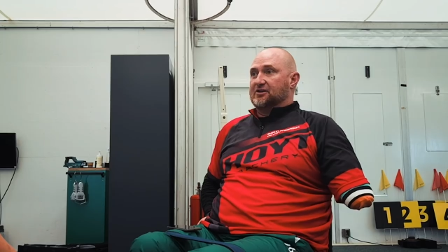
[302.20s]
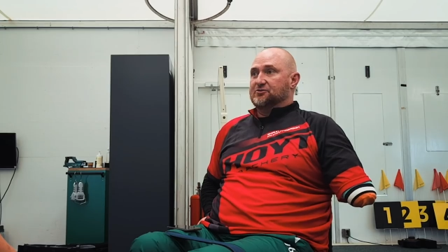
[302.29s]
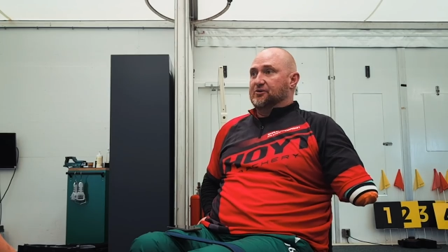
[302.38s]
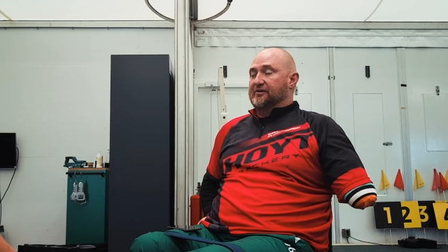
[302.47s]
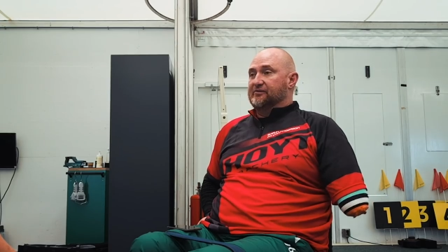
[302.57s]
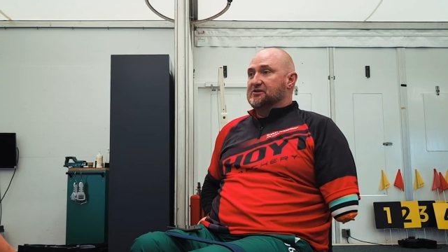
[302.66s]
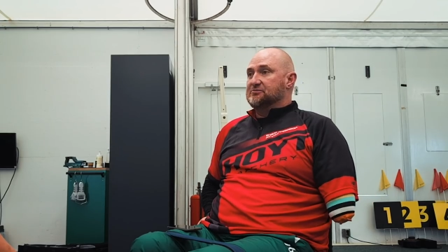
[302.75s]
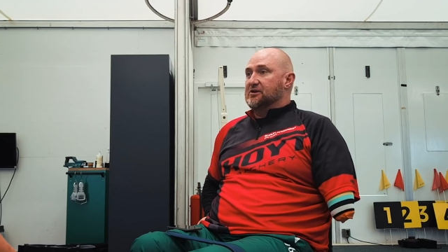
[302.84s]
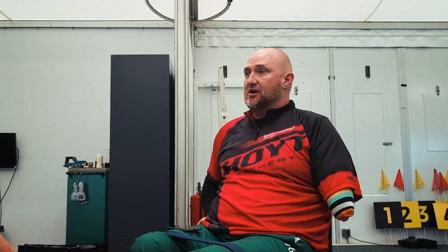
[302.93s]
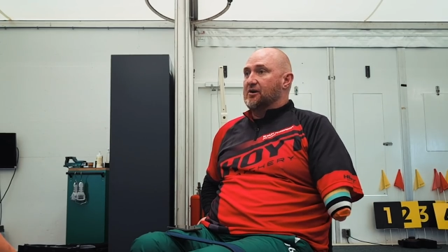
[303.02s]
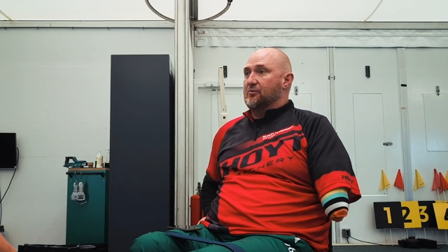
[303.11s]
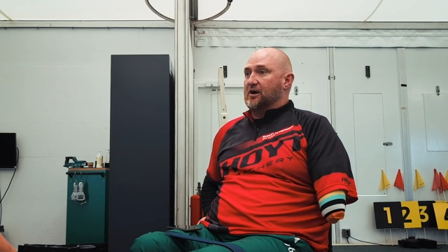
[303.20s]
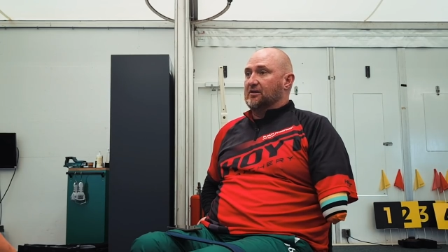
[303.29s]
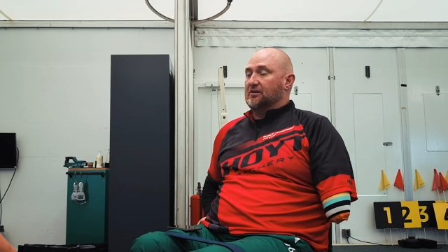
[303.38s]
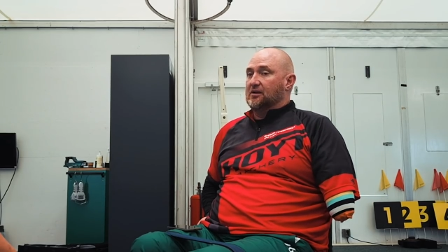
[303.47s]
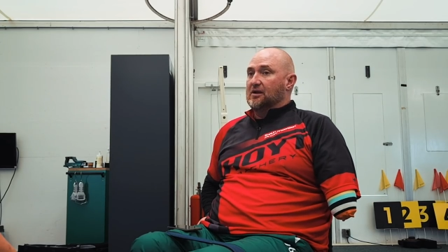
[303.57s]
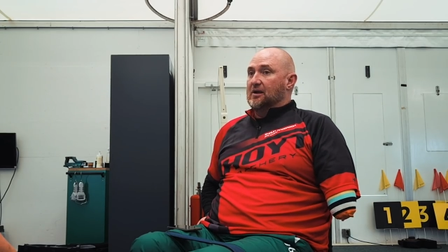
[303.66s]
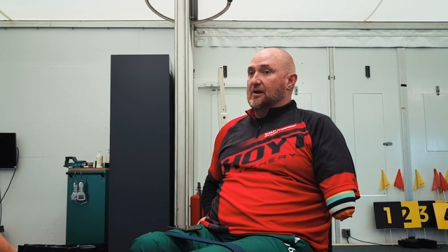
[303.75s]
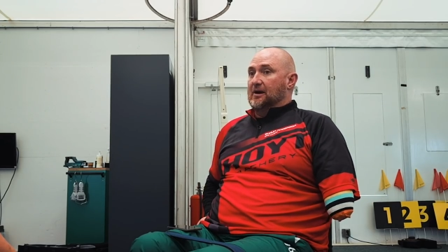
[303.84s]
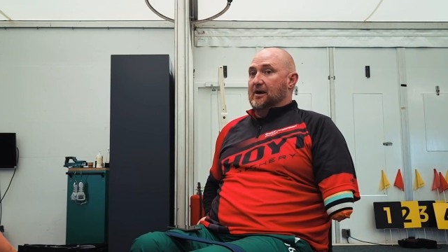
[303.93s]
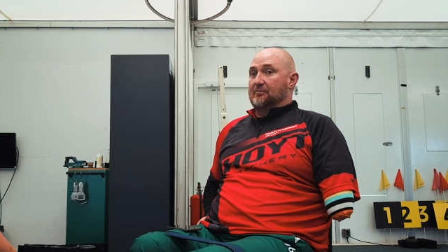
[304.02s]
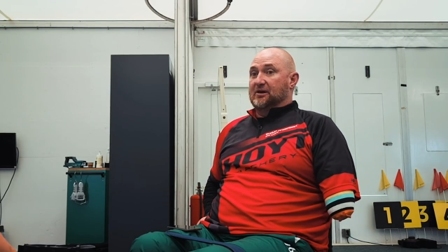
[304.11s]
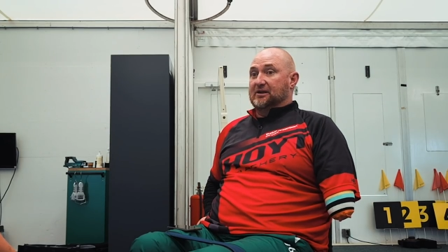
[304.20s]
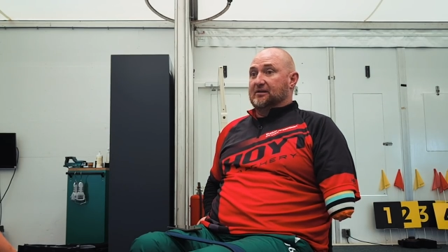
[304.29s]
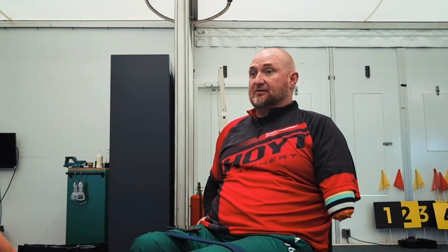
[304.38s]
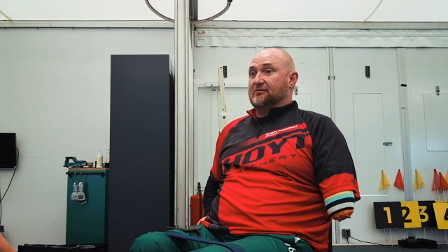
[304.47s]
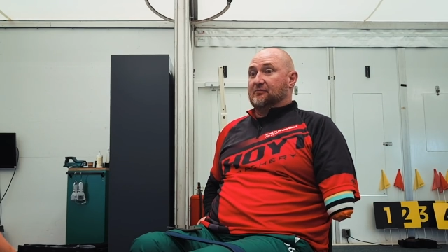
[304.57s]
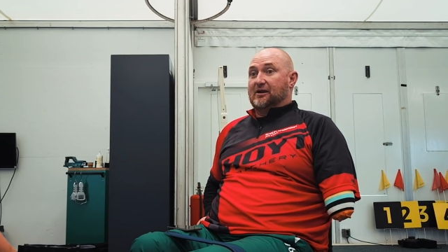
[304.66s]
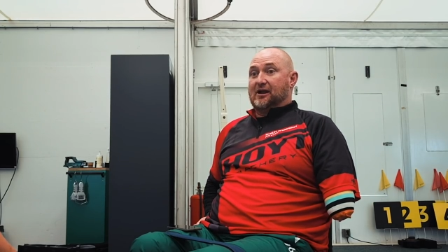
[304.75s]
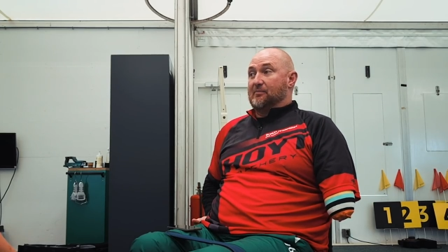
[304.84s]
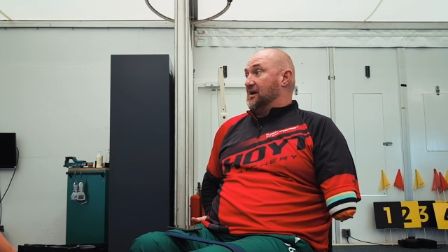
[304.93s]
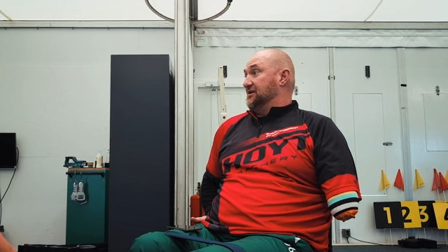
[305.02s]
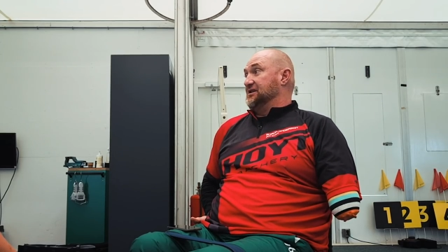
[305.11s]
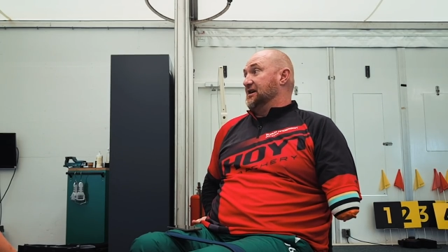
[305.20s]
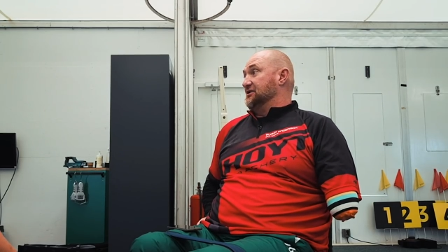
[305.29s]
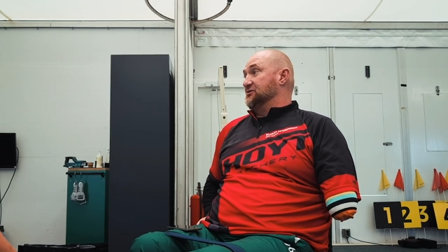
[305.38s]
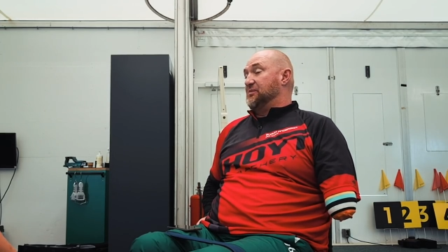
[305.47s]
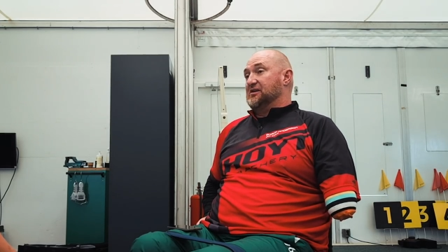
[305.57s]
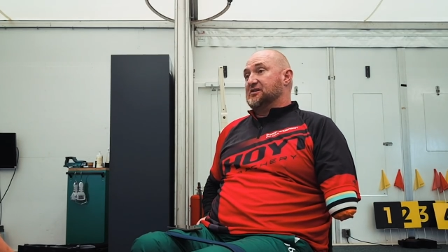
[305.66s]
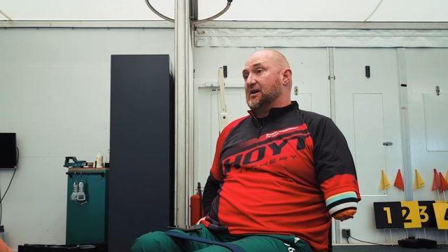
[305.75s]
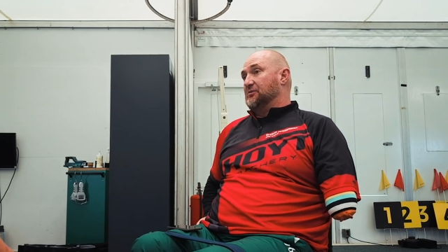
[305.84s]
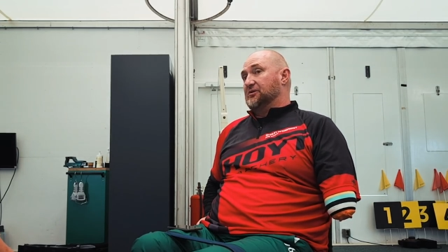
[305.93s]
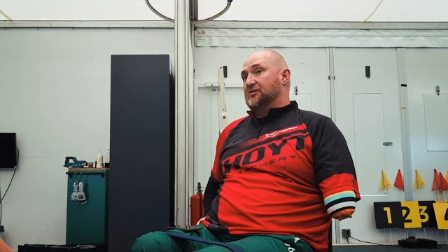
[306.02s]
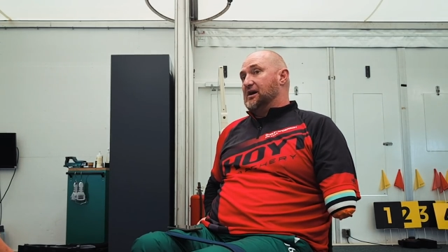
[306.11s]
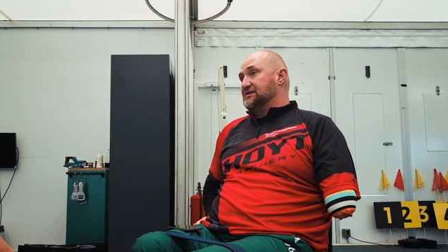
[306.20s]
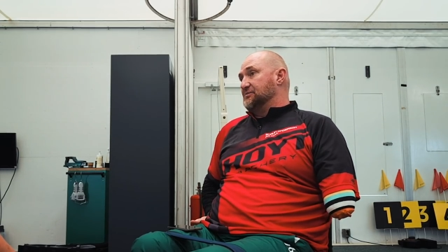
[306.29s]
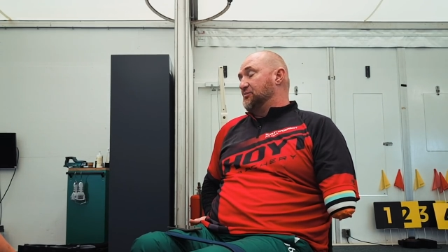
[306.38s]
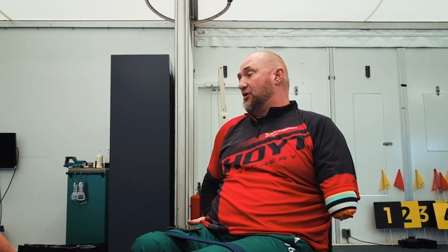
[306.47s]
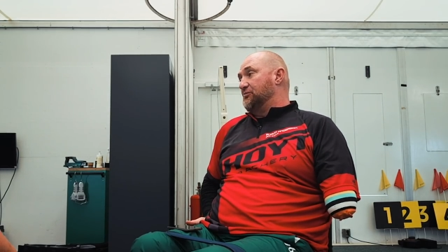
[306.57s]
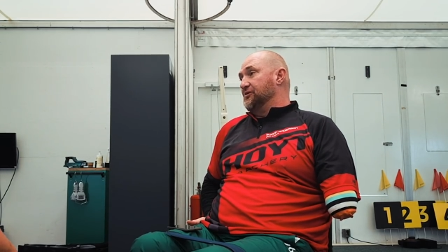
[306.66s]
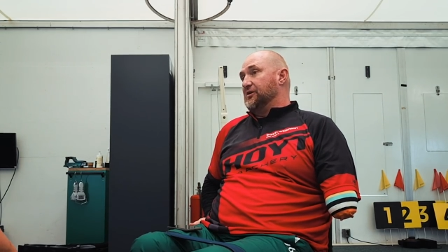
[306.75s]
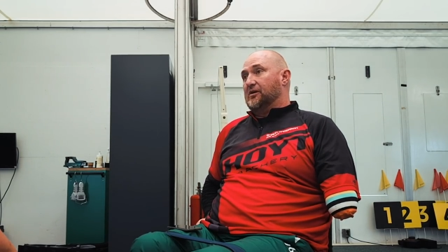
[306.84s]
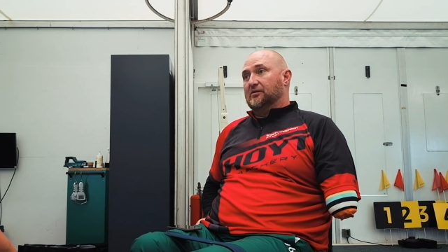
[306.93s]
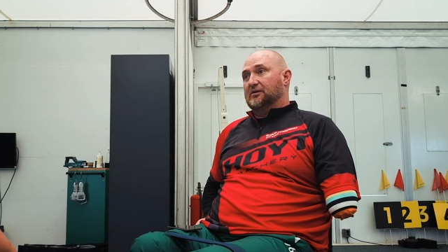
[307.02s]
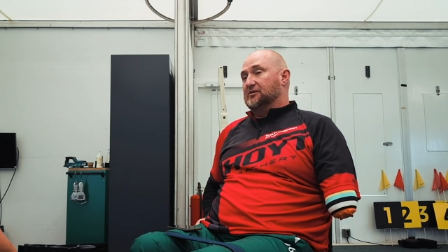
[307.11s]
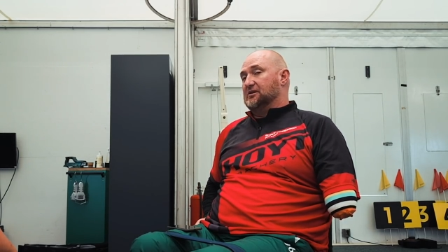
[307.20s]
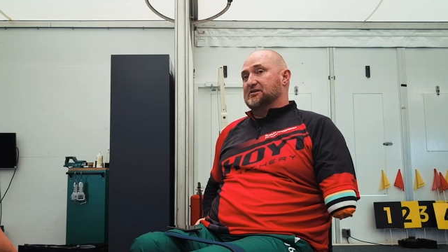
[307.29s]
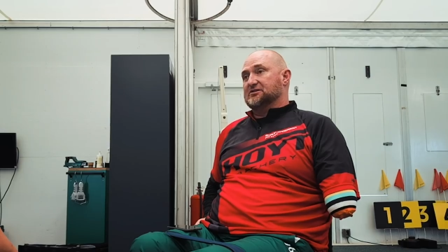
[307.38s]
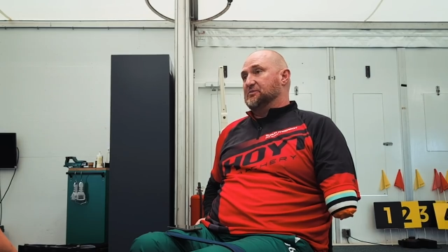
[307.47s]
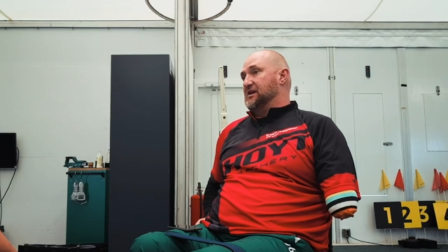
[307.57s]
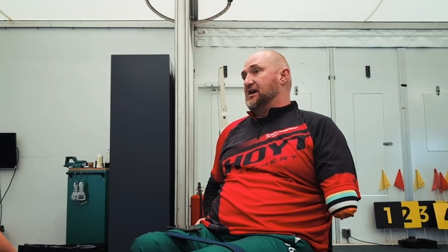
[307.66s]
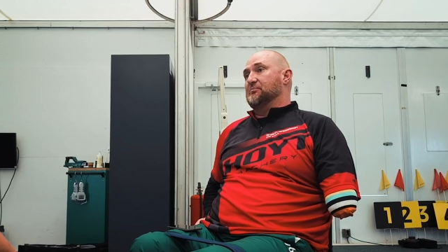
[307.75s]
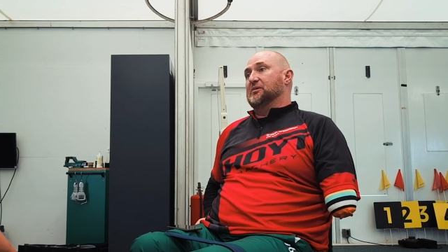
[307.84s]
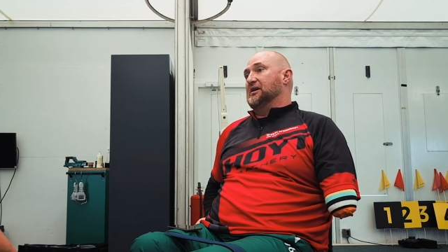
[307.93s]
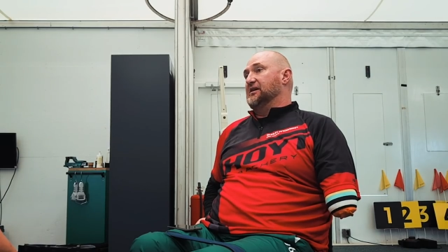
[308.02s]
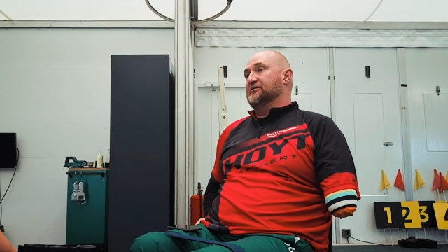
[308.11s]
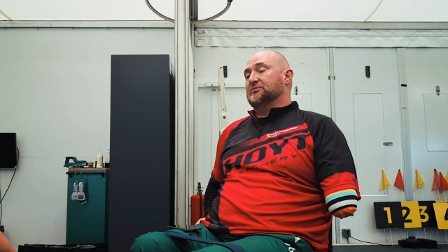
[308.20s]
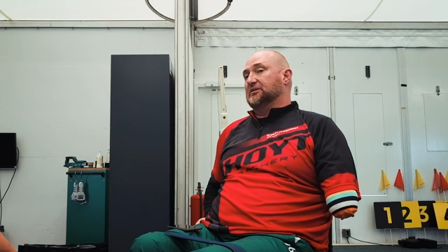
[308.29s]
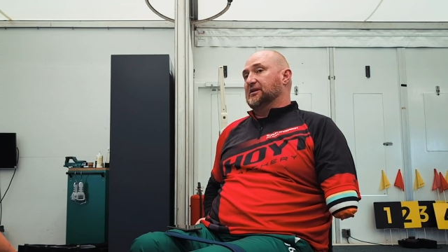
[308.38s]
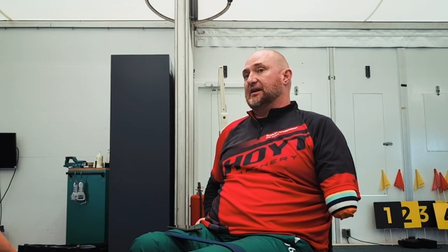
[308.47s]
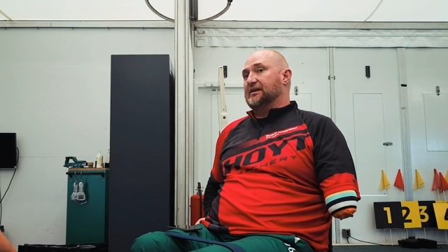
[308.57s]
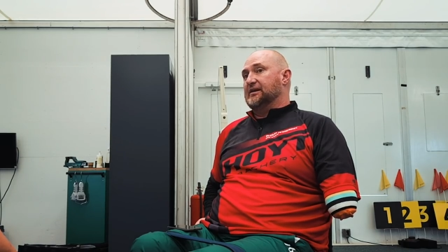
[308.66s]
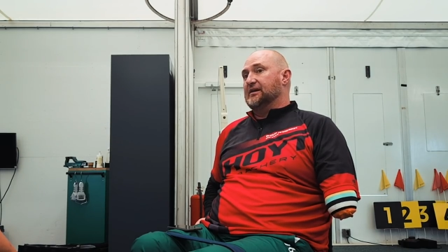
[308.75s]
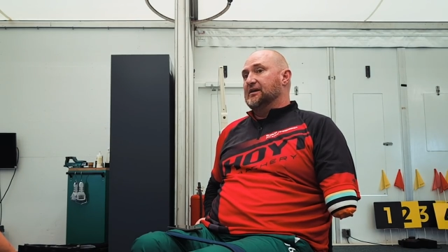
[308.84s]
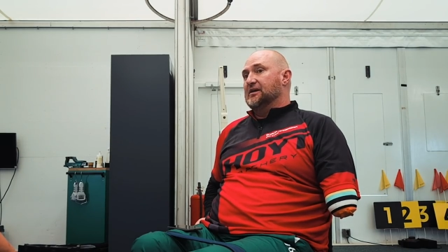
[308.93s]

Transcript: wood, everything's been going well. Um, but to come out here and spend time with you guys at Papendal, it, has been unbelievable. And yeah.